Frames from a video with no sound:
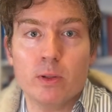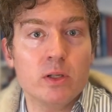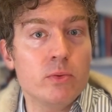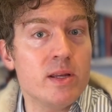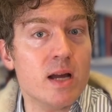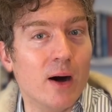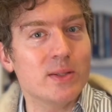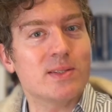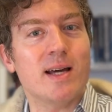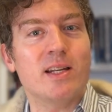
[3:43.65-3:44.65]
What you're doing
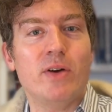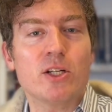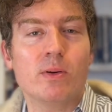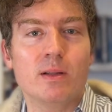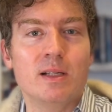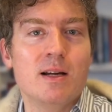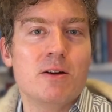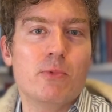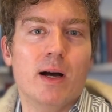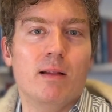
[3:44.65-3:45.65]
outside the ritual,
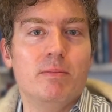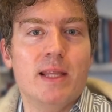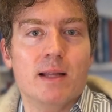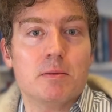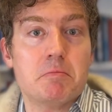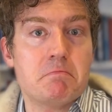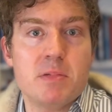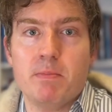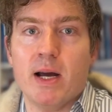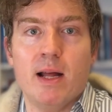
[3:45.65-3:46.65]
well,
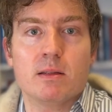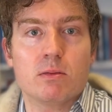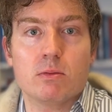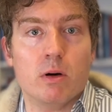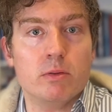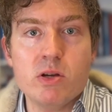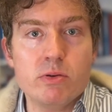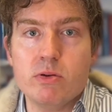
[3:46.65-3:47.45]
that depends on you.